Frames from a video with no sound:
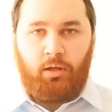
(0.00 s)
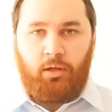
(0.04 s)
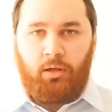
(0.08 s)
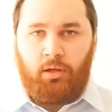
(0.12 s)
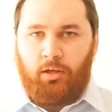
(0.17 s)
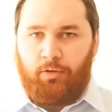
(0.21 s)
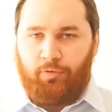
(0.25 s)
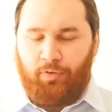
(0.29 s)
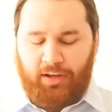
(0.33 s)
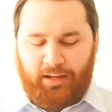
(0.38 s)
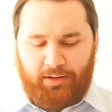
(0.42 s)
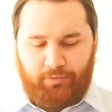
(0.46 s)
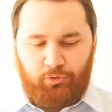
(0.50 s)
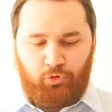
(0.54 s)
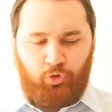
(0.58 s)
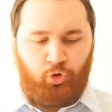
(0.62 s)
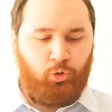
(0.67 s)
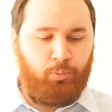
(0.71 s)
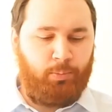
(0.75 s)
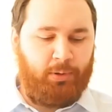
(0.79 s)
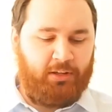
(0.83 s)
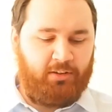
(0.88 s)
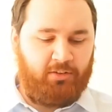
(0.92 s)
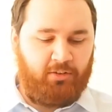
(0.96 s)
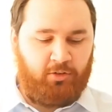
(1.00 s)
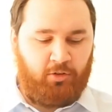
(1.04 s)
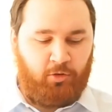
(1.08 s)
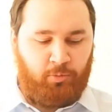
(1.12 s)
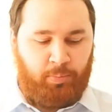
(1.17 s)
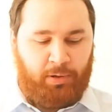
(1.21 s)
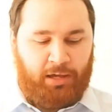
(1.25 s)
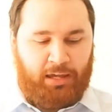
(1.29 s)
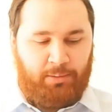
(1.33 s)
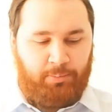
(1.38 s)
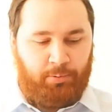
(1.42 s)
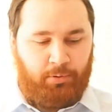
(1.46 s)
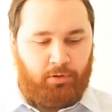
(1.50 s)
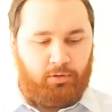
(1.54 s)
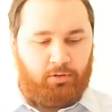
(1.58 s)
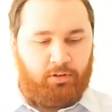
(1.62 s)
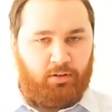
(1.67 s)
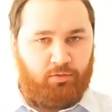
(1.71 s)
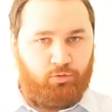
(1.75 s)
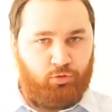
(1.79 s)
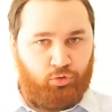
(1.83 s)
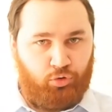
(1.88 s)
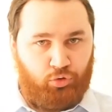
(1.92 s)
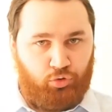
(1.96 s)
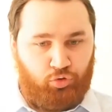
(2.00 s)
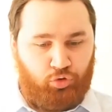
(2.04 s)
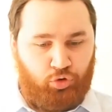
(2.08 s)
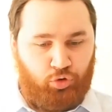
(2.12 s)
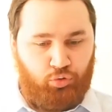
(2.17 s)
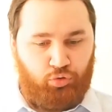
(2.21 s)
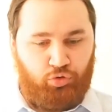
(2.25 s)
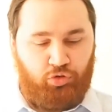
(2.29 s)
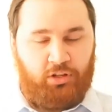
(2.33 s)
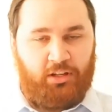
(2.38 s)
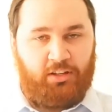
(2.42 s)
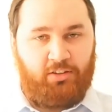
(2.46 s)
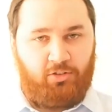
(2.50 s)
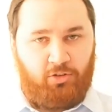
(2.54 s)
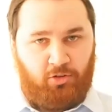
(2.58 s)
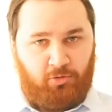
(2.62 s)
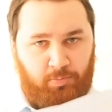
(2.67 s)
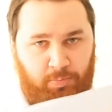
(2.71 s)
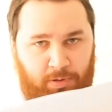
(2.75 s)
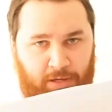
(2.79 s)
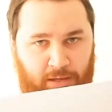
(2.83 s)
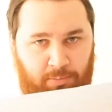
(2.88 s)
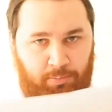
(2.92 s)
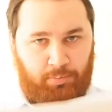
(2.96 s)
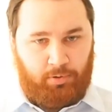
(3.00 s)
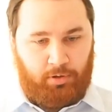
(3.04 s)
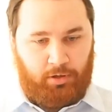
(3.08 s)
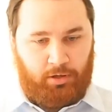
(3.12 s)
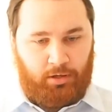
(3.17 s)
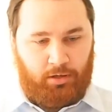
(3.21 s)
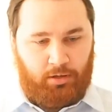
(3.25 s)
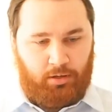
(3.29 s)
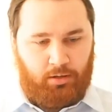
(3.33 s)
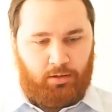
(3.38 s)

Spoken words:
if I have two pieces of paper, I've just got two sheets of paper here,